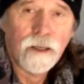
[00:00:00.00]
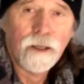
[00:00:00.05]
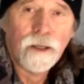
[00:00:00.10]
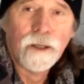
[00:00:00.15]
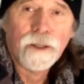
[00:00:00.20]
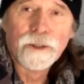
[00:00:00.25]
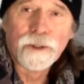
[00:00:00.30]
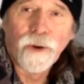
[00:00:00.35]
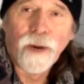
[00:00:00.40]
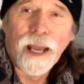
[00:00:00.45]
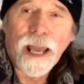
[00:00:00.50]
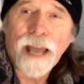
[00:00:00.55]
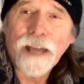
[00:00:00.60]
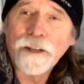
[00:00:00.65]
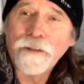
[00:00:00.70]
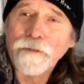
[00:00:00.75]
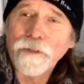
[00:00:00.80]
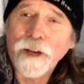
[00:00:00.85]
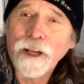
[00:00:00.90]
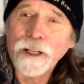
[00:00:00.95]
So I had
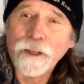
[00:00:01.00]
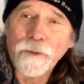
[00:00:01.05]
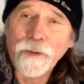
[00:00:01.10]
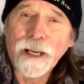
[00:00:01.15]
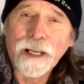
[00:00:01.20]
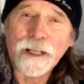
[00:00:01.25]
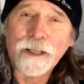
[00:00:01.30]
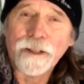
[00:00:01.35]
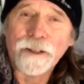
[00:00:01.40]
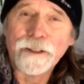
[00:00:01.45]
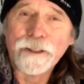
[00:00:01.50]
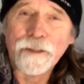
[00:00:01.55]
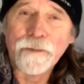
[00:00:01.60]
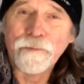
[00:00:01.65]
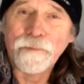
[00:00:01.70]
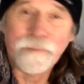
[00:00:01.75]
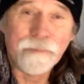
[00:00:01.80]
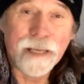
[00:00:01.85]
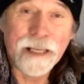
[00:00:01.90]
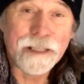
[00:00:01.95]
to find a way to
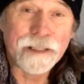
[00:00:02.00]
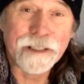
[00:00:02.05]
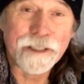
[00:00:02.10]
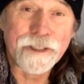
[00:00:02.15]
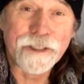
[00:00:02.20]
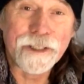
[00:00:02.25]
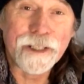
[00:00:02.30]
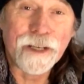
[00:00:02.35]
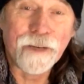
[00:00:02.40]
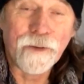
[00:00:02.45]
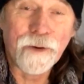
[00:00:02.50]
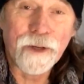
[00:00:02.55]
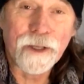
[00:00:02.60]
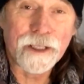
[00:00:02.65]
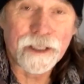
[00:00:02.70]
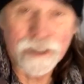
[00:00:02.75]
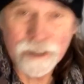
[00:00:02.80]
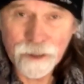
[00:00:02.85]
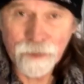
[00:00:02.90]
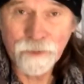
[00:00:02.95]
make this thing work.
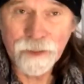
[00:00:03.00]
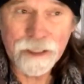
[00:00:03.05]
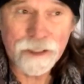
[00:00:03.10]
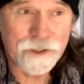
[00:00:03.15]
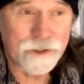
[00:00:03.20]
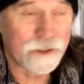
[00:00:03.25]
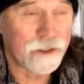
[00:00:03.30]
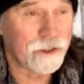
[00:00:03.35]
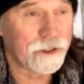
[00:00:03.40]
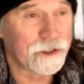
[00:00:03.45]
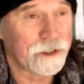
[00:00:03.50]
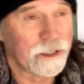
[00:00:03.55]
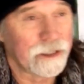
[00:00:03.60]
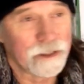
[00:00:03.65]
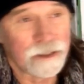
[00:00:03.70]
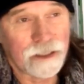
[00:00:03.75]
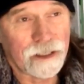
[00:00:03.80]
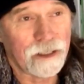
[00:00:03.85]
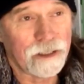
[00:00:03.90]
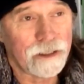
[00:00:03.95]
And a little research
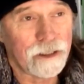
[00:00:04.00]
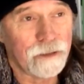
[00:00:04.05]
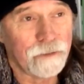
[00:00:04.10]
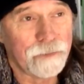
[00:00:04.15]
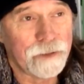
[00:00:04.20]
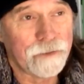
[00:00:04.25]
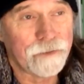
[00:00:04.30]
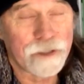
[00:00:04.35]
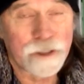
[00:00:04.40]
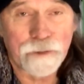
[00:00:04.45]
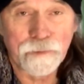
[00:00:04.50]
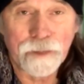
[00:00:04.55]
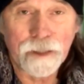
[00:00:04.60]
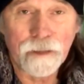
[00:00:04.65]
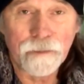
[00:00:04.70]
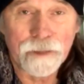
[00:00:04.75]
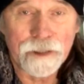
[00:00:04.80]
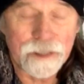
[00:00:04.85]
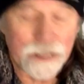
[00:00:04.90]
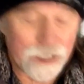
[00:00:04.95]
and a little bit of
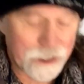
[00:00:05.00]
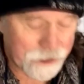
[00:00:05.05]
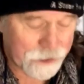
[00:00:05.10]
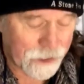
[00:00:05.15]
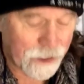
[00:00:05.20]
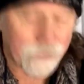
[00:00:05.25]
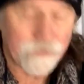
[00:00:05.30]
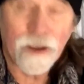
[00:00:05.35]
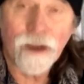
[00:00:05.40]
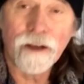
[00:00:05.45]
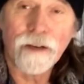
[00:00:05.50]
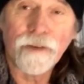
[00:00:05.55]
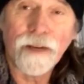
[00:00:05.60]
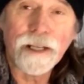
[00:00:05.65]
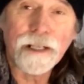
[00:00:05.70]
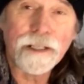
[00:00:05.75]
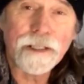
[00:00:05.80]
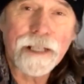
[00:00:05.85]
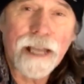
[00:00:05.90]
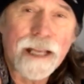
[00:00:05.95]
experimentation, I found if I
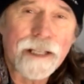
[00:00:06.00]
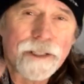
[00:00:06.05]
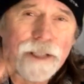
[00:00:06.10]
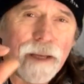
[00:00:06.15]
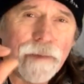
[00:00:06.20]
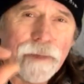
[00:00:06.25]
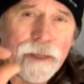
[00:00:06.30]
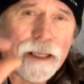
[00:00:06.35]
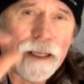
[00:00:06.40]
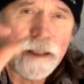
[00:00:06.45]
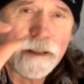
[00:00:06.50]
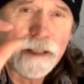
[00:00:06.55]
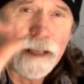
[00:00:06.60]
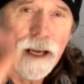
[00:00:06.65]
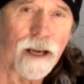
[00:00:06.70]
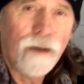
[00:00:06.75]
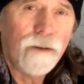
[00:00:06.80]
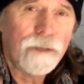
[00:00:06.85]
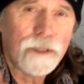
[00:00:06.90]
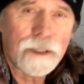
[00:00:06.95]
just had something on the
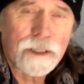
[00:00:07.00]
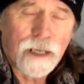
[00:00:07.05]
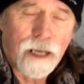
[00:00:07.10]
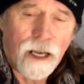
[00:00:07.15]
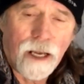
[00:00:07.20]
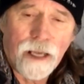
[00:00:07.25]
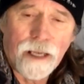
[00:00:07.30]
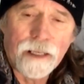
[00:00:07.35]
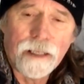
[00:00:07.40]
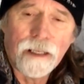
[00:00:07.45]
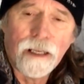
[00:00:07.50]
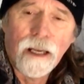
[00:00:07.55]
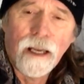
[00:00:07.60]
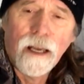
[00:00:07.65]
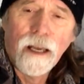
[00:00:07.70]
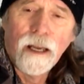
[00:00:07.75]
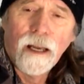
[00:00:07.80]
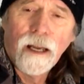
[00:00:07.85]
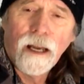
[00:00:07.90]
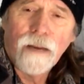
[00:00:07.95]
outside
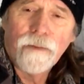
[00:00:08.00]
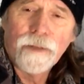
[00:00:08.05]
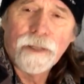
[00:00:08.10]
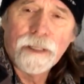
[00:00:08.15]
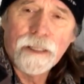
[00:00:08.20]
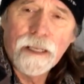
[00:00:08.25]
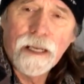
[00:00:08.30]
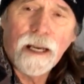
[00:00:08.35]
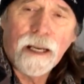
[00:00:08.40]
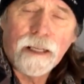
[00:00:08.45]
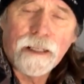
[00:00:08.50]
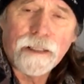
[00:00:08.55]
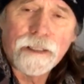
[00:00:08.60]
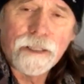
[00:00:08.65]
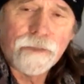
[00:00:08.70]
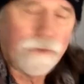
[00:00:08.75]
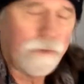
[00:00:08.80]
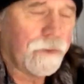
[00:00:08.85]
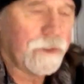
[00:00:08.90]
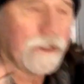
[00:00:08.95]
of the nut, as
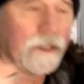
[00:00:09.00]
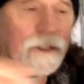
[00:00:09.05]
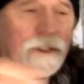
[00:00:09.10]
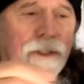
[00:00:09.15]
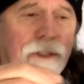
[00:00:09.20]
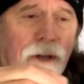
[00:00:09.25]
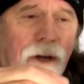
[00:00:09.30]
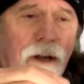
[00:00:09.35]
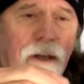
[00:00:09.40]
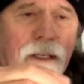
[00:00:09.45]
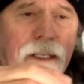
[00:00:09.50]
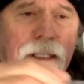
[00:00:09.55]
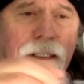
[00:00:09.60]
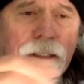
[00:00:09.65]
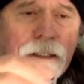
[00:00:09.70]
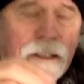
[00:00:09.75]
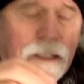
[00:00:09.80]
if it was installing